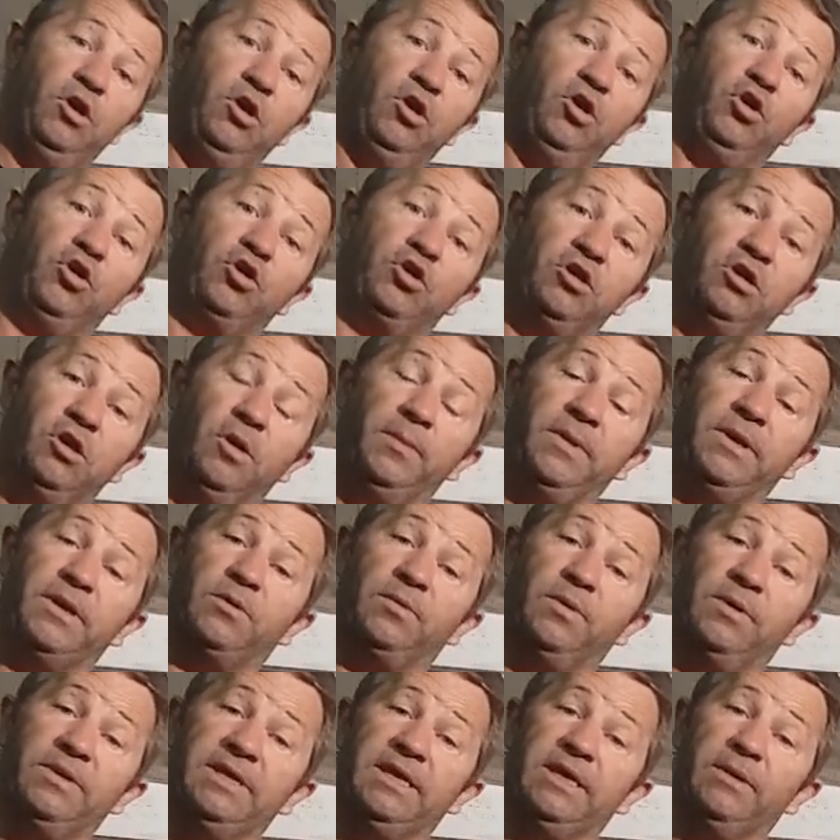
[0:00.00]

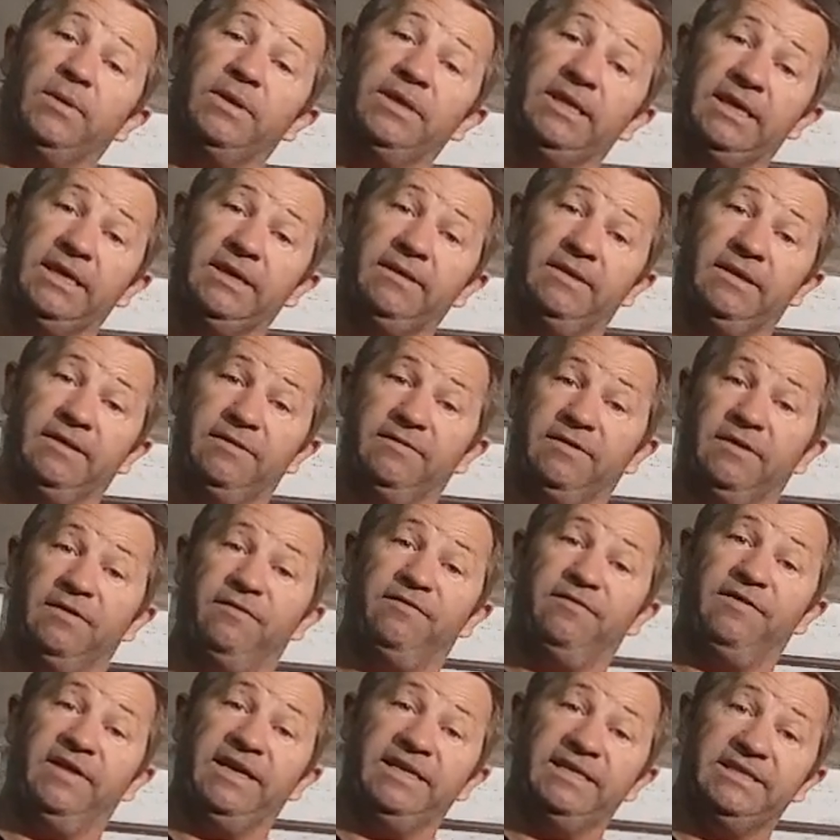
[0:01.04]
ergonomic when they
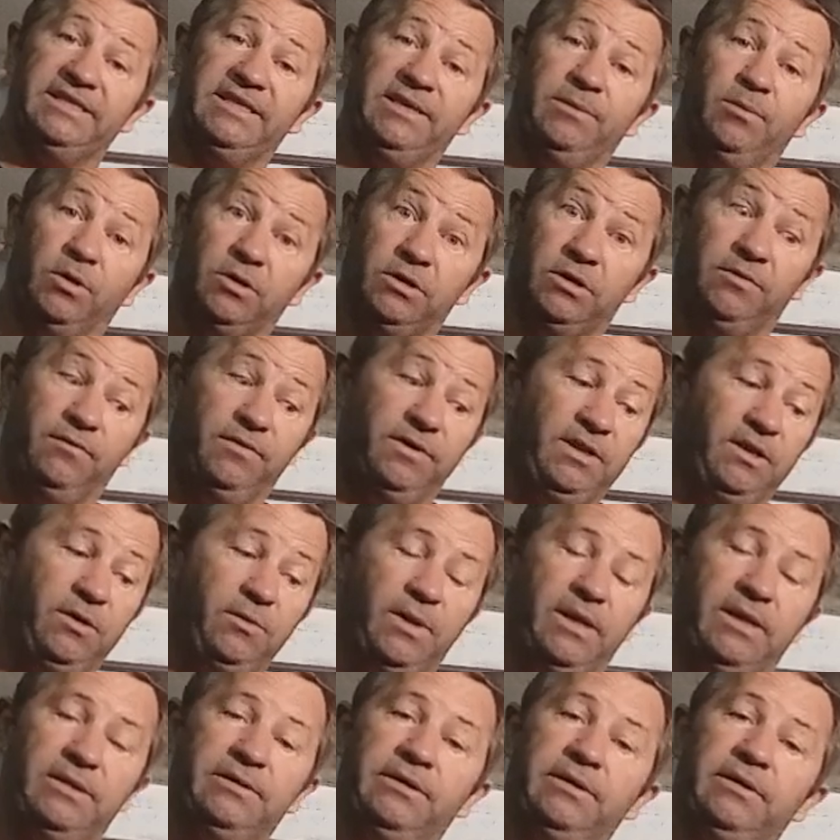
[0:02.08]
fit into your body really
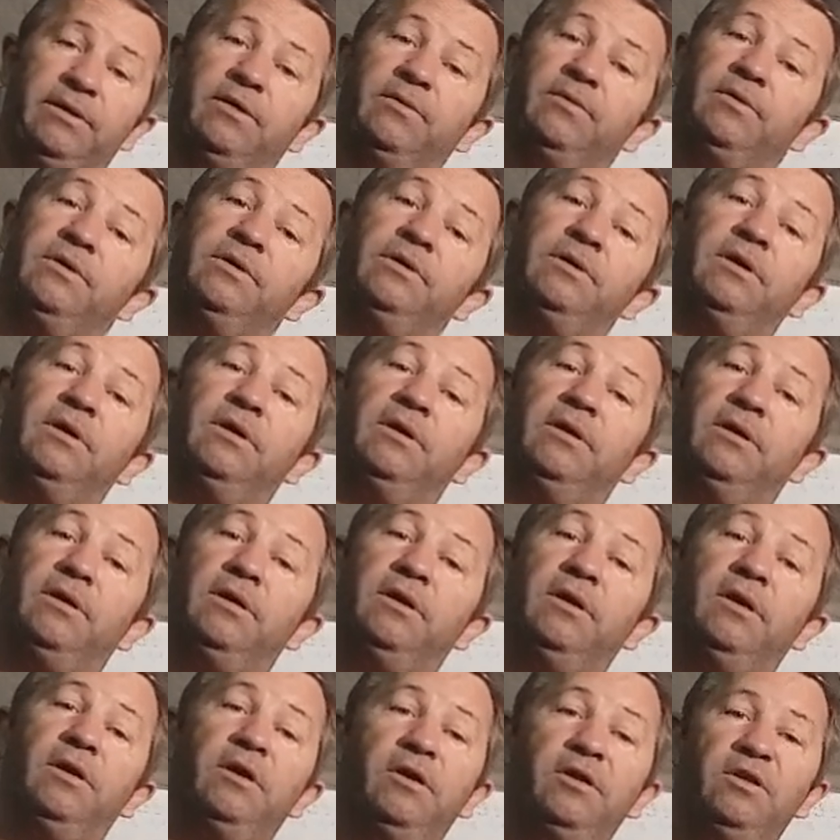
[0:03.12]
well, and
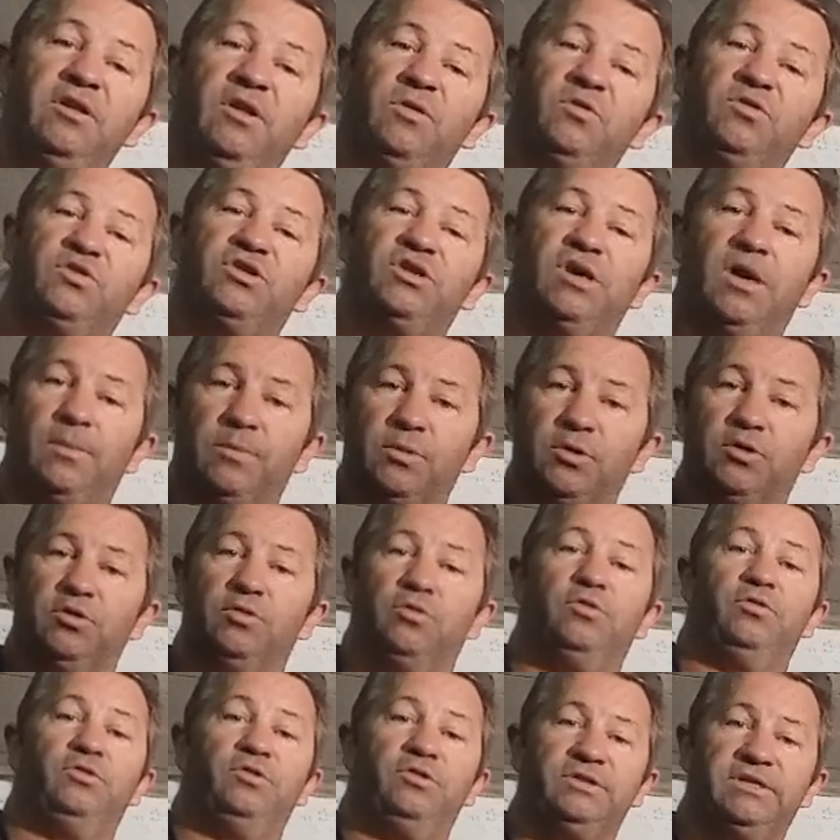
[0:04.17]
no sharp
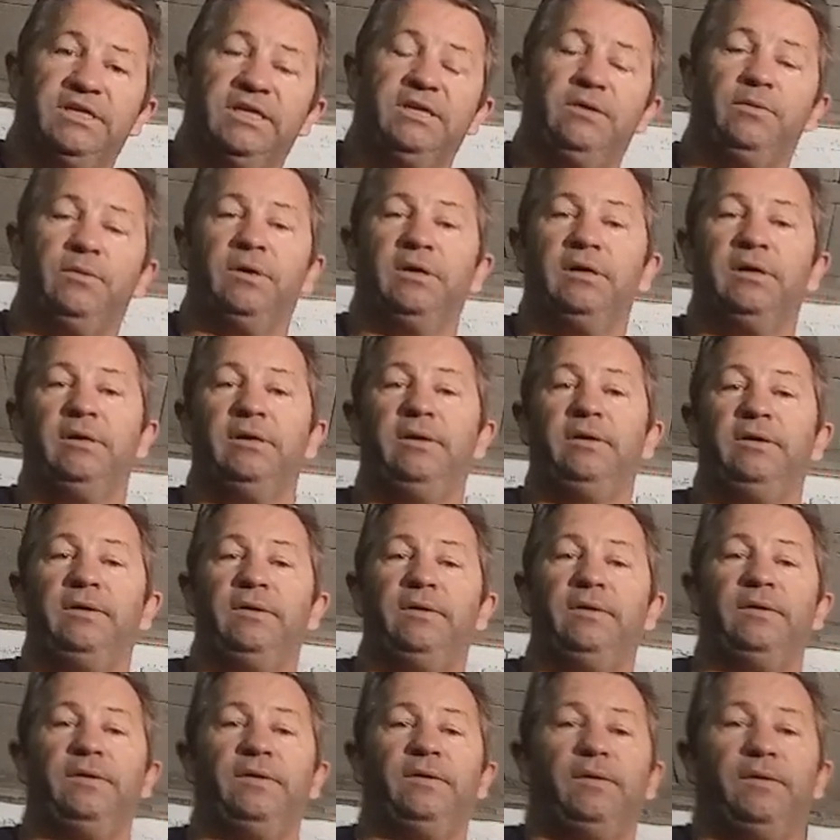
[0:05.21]
corners anywhere.
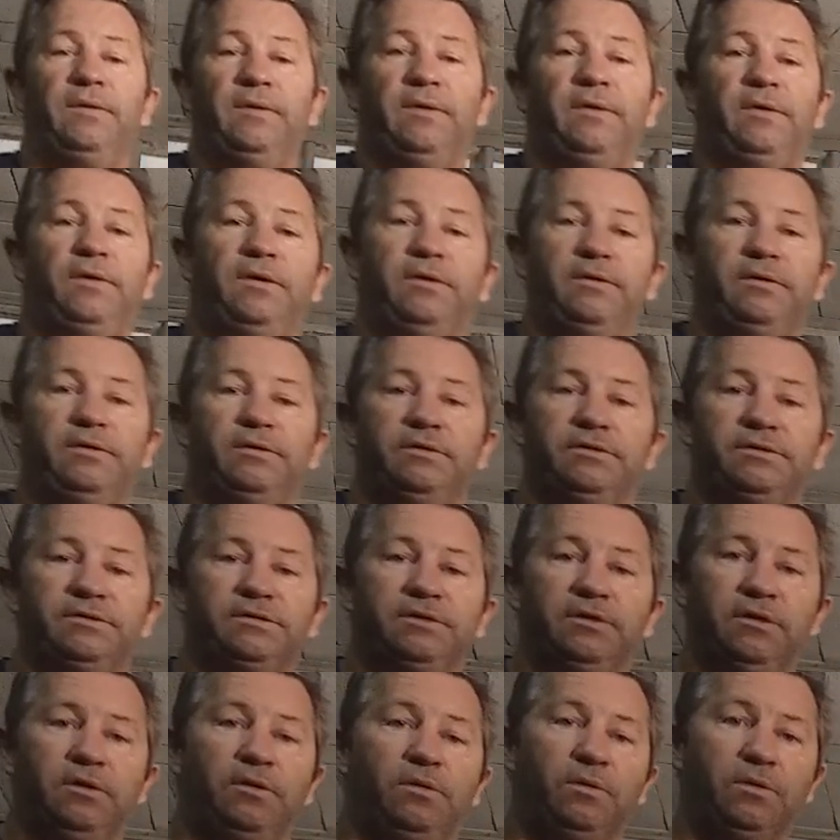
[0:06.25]

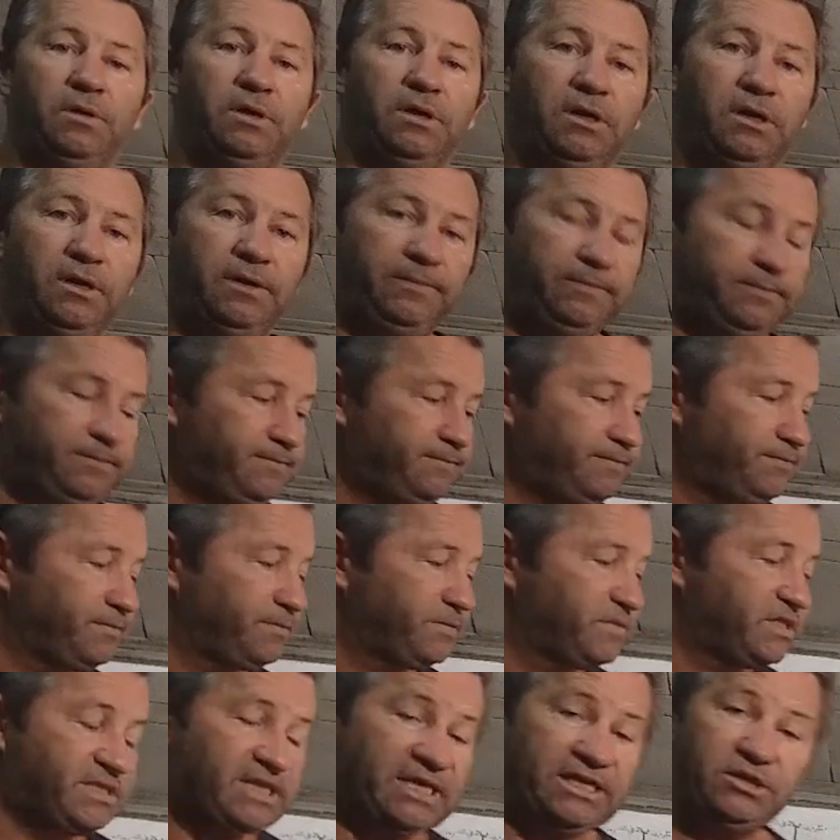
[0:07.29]
So
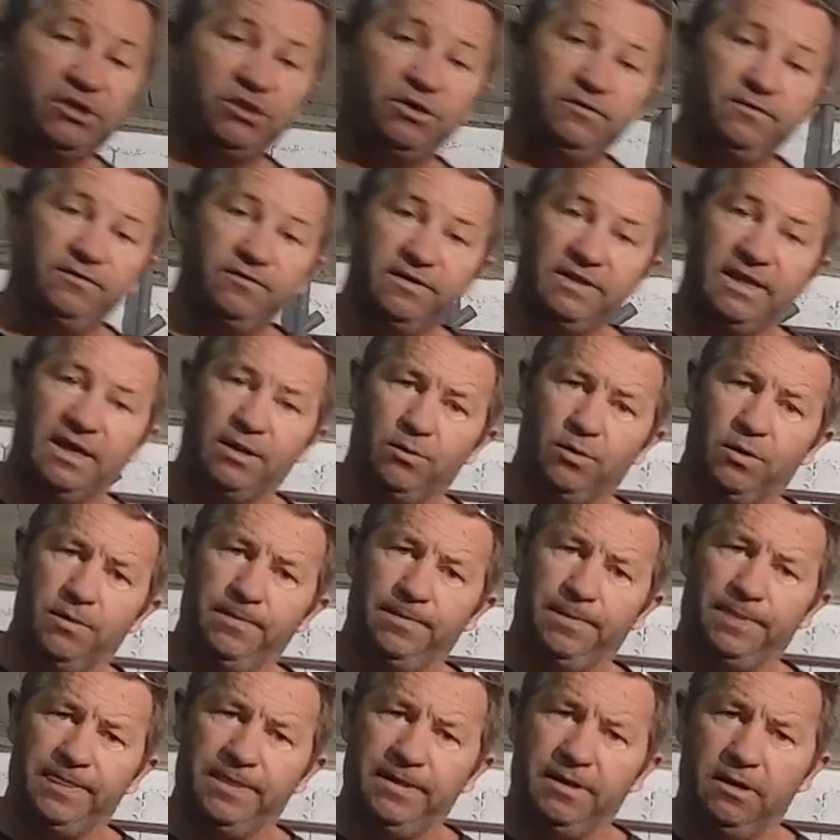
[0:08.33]
stay tuned for that one.
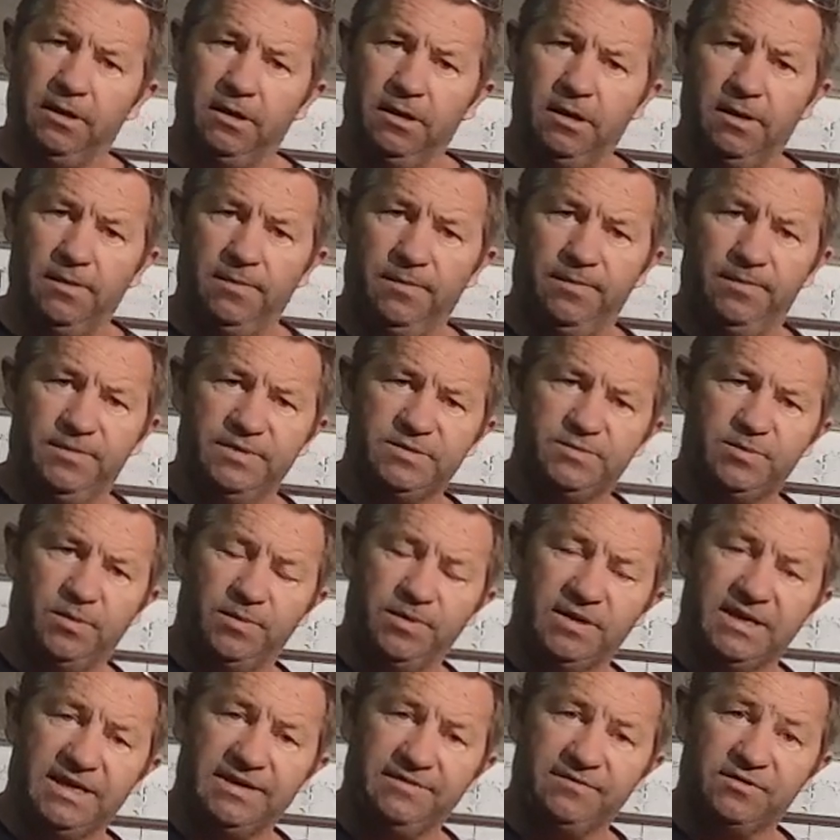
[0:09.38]
It's
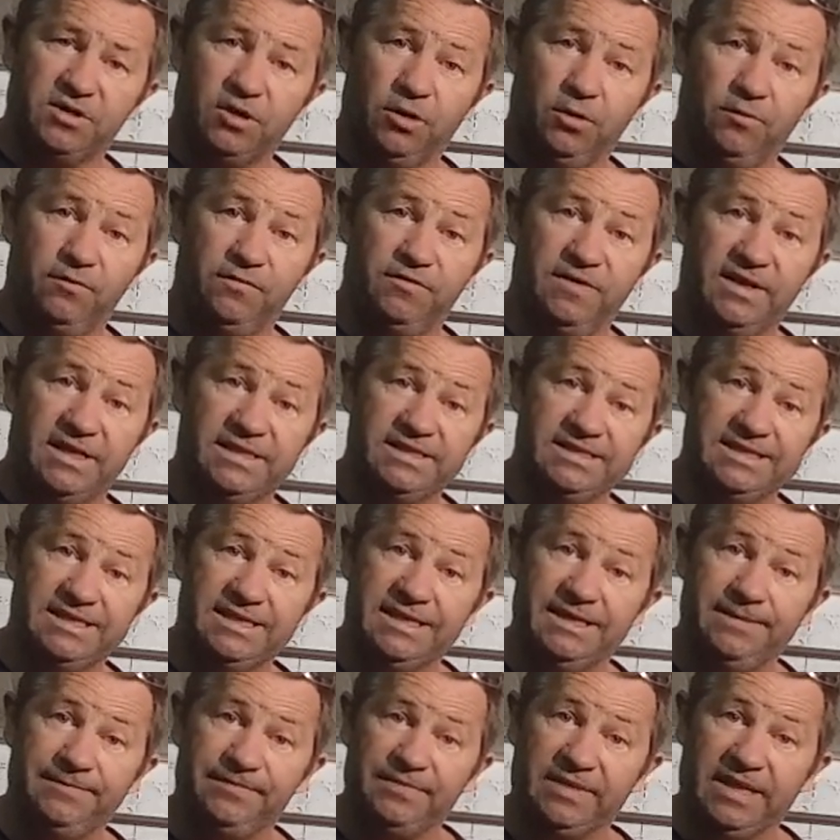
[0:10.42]
probably going to have gold frets in
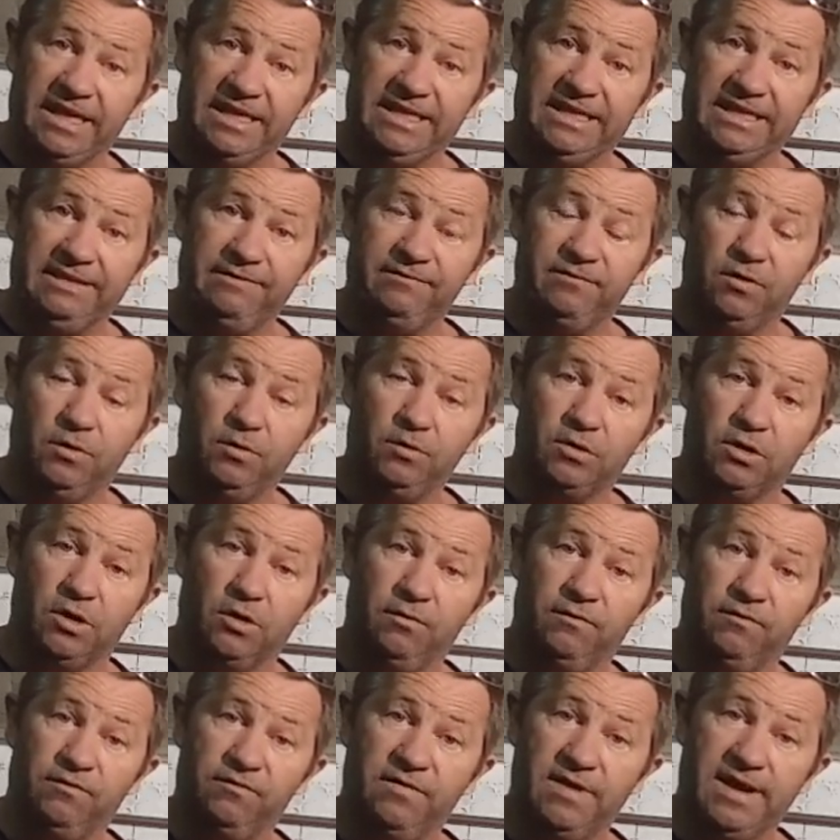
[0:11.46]
it, Aevo
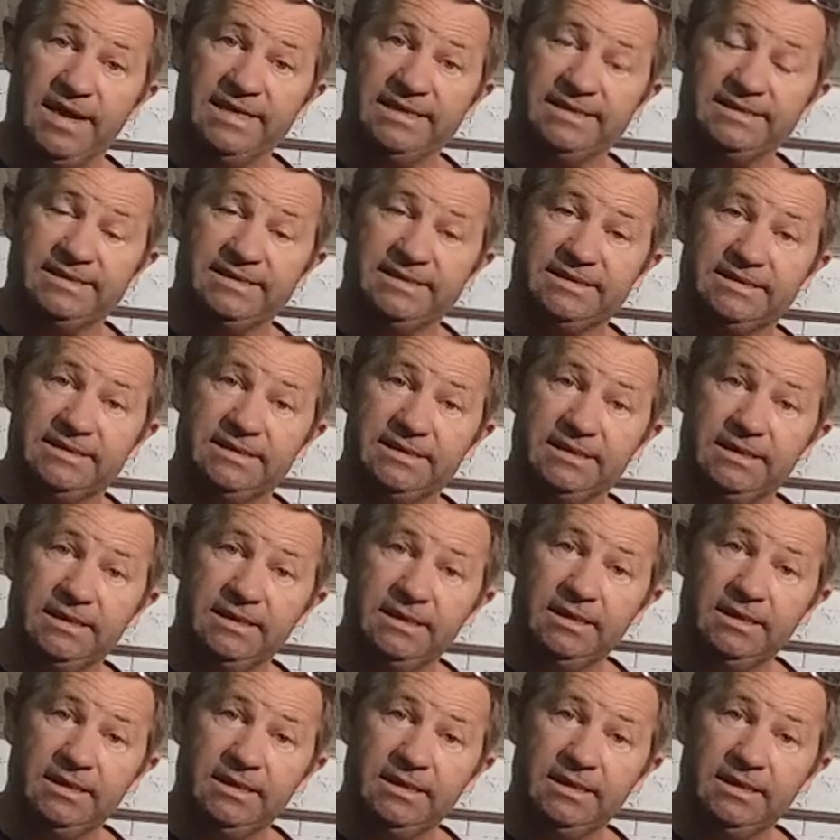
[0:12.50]
gold frets.